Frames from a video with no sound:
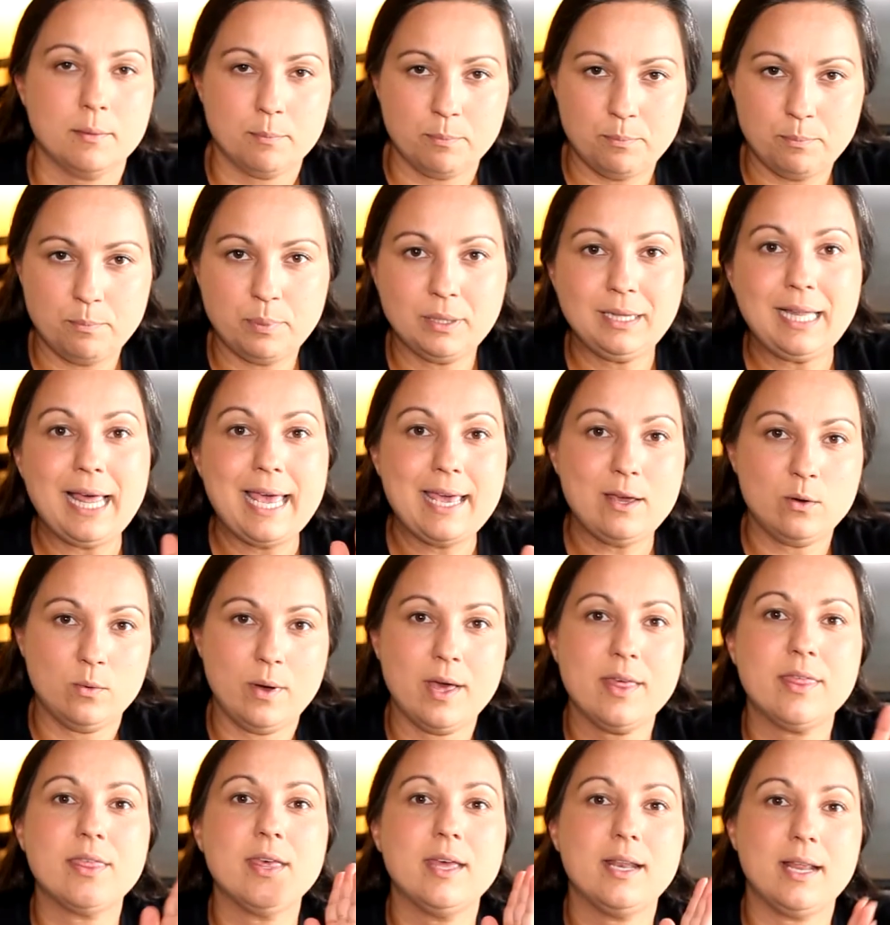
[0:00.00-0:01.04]
Play
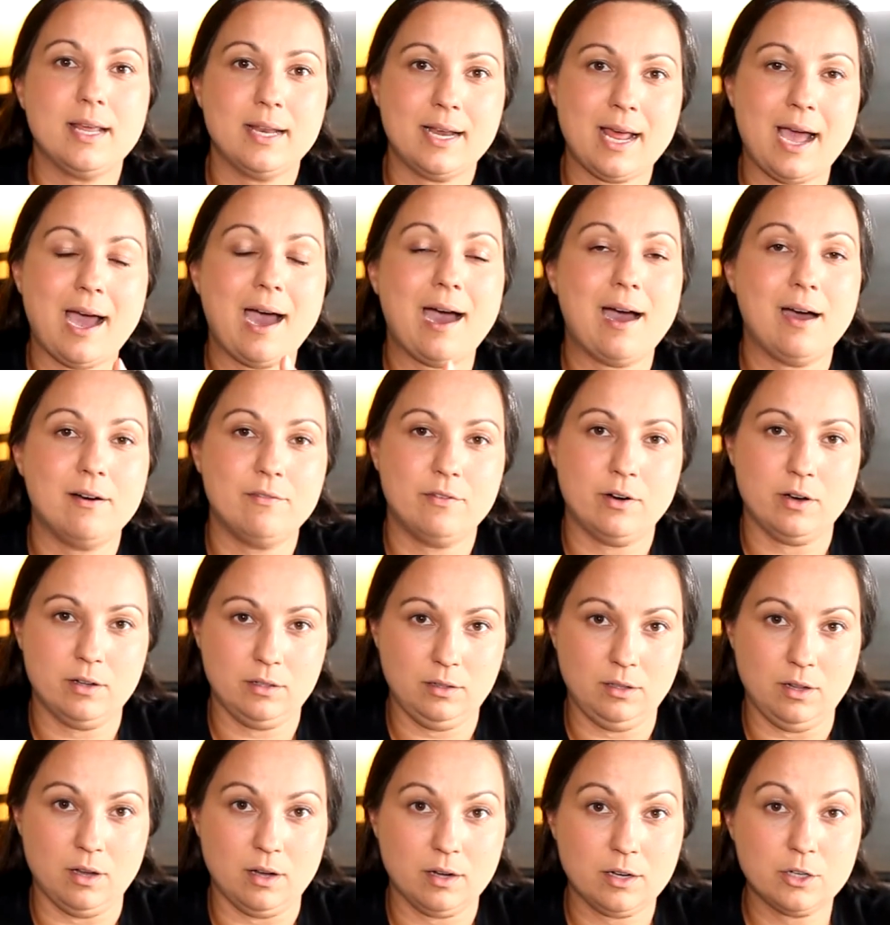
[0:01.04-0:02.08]
with it and have a
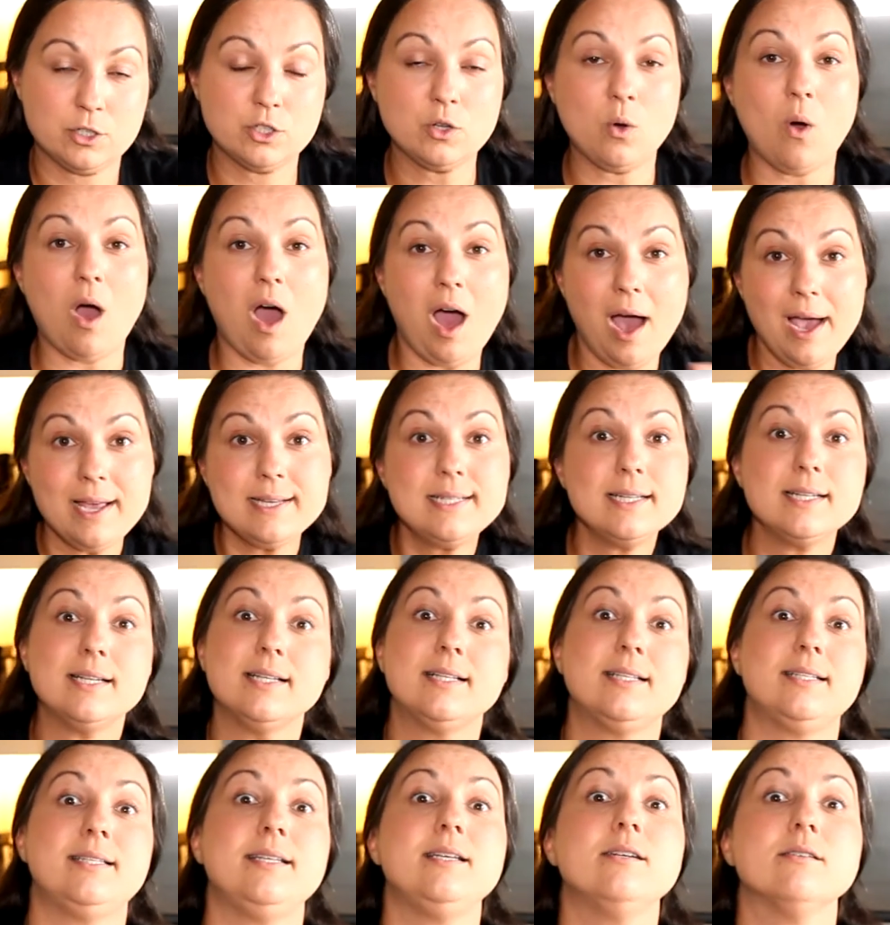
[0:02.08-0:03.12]
look. So I did a
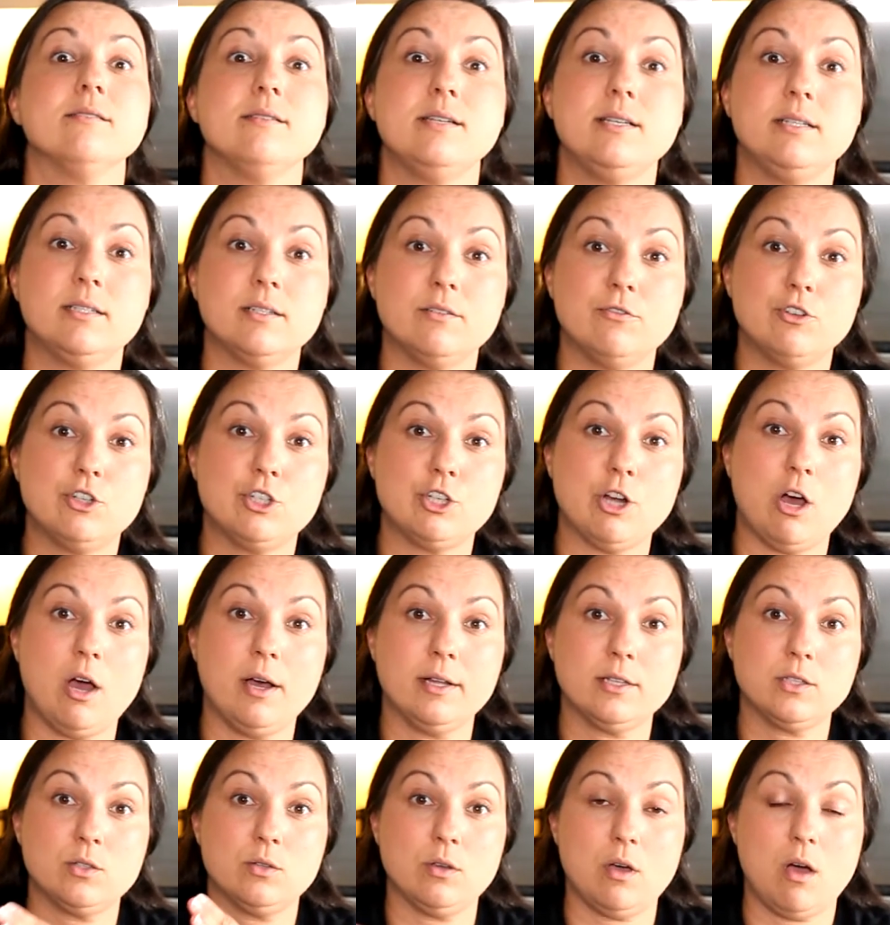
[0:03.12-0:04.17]
series of
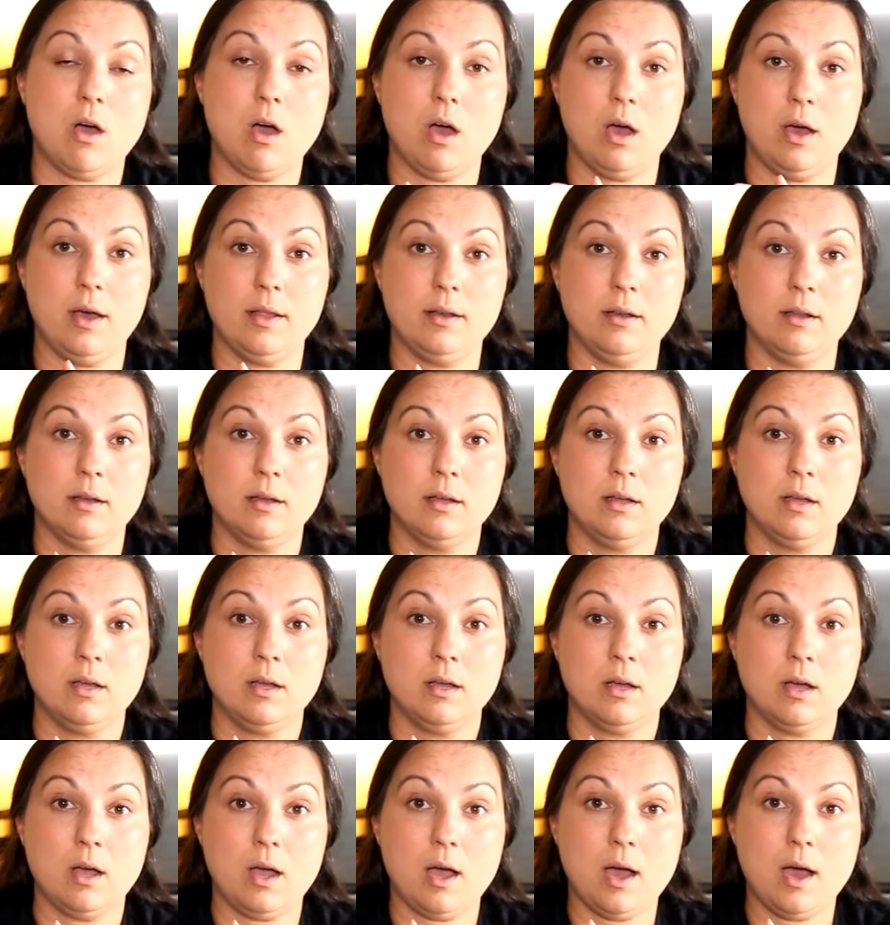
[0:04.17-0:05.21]
shots on
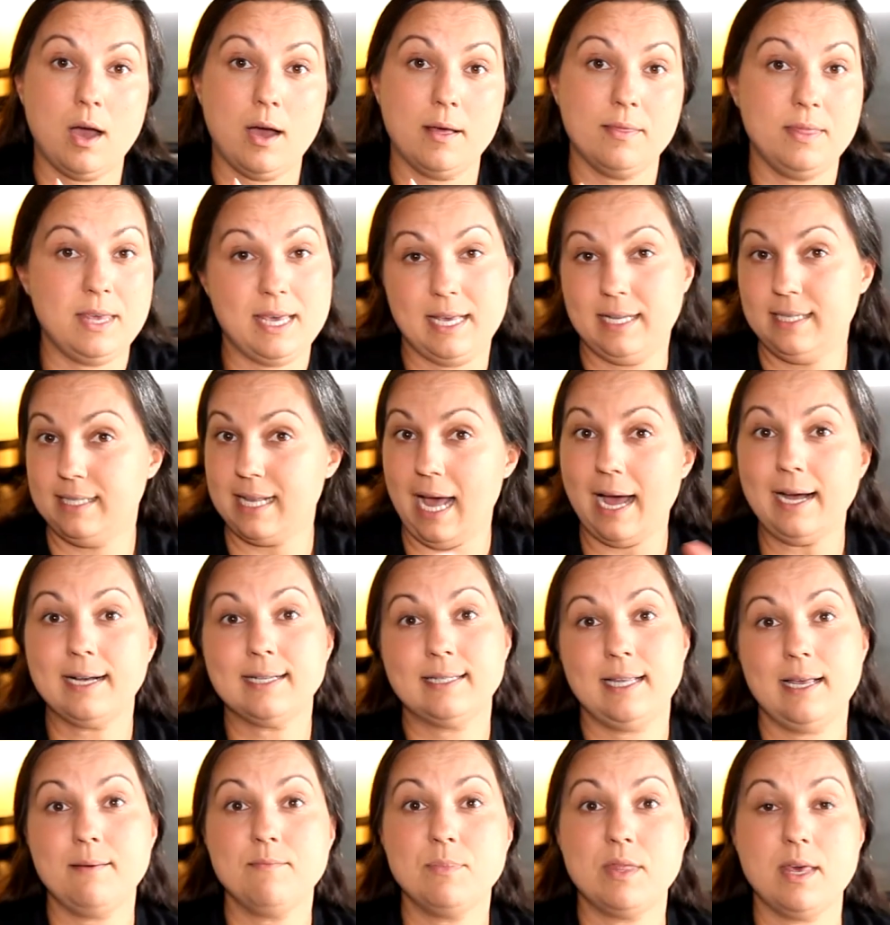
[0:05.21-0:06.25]
the exact
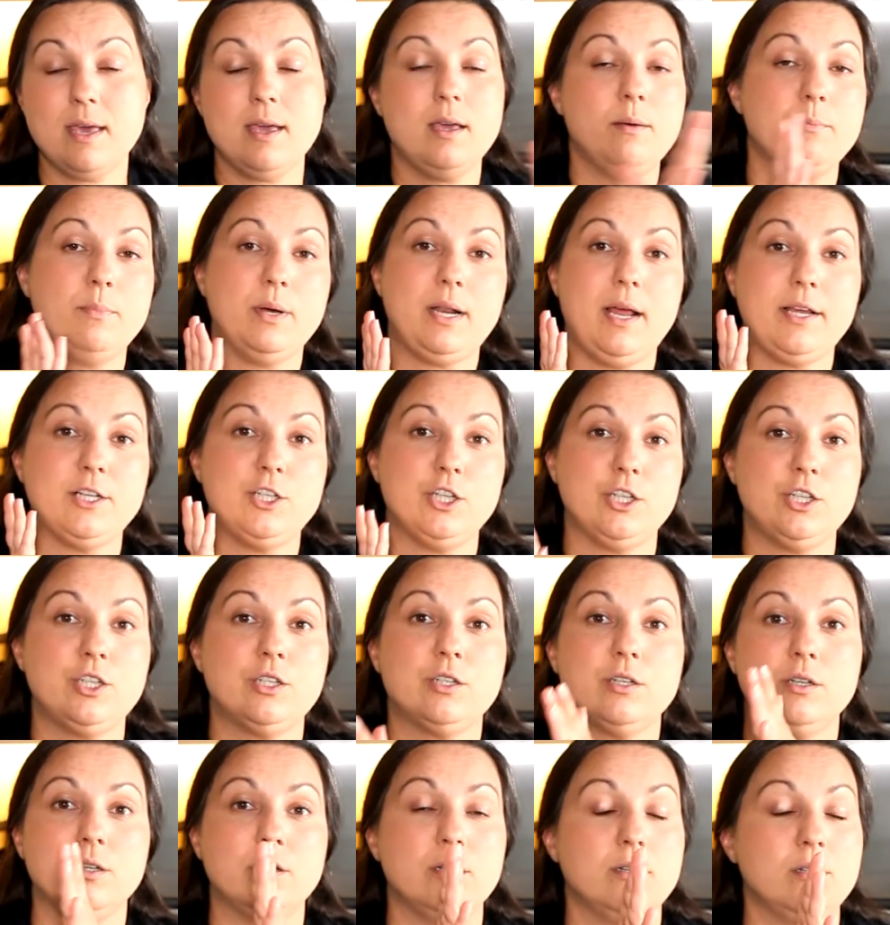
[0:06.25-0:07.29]
same thing, but I
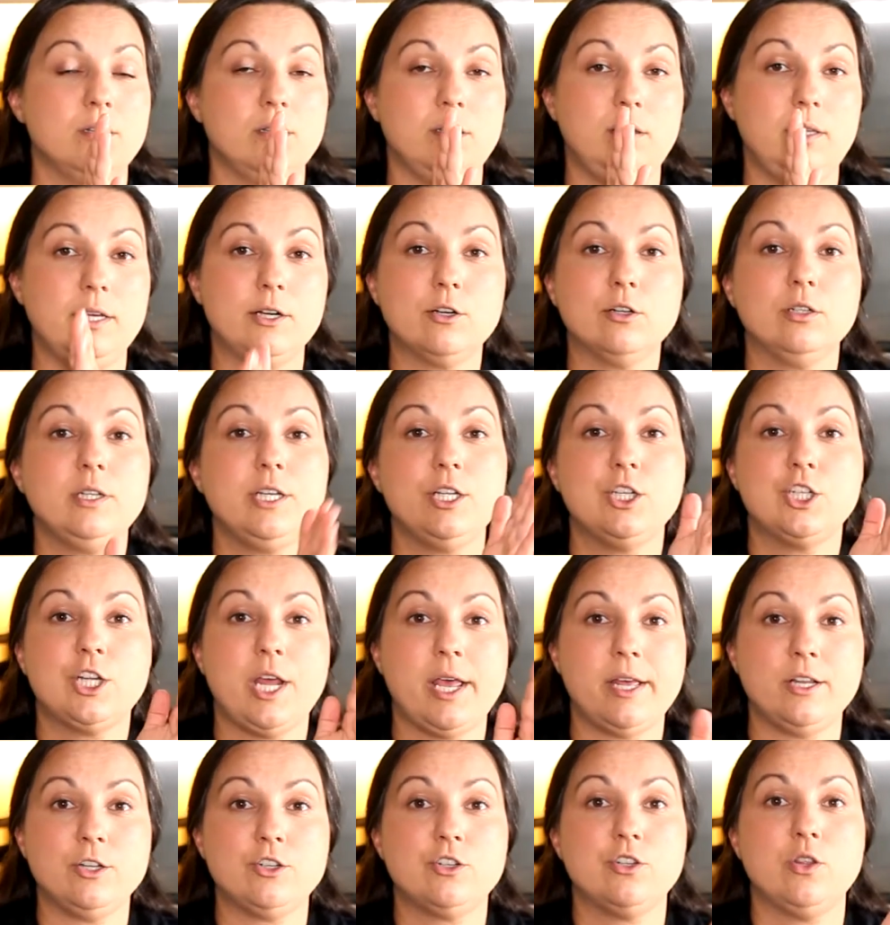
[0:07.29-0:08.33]
just literally
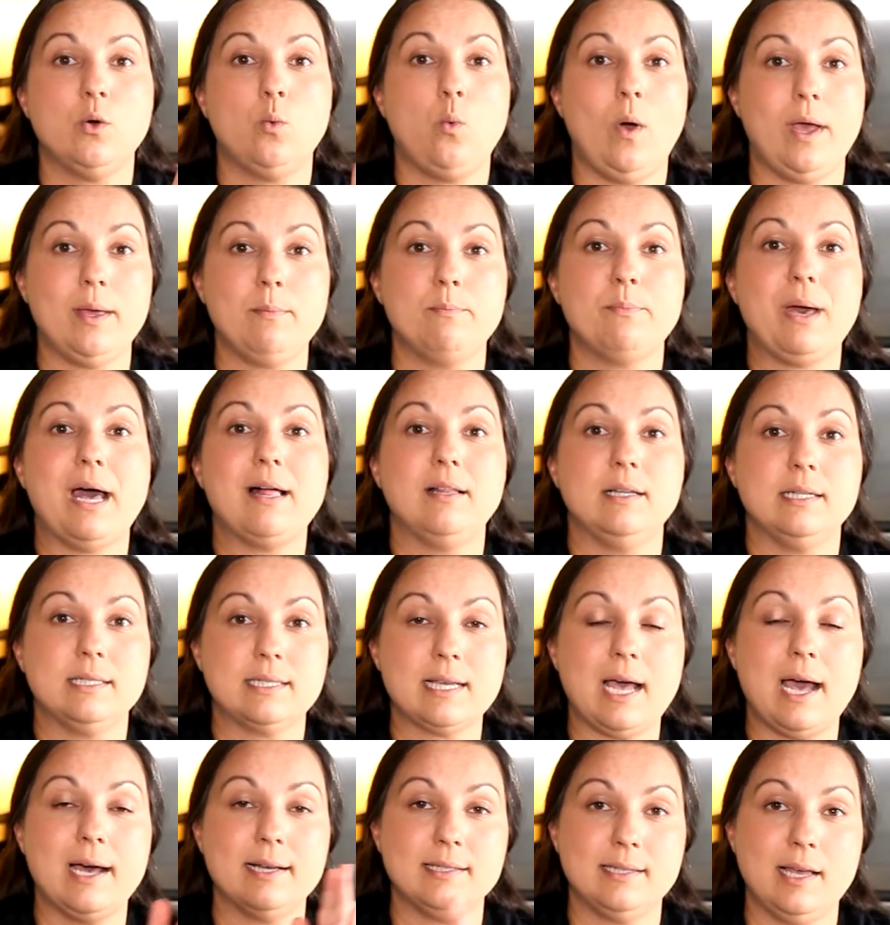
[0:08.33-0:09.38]
changed the white balance
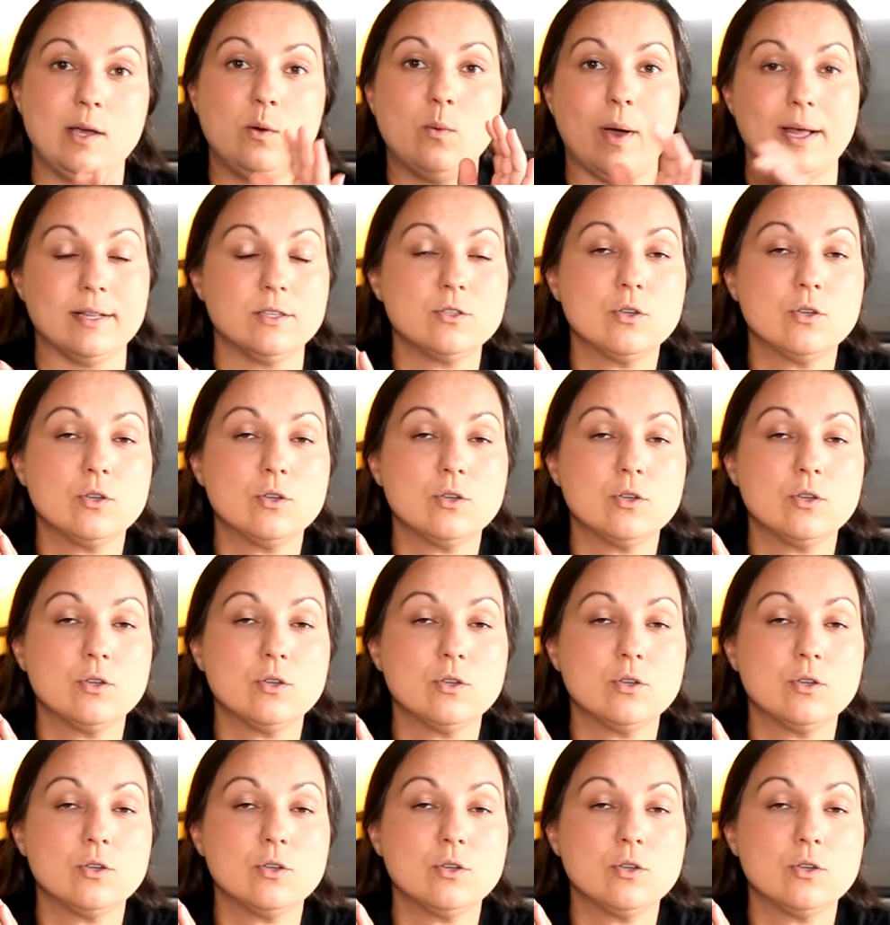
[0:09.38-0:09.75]
as I went.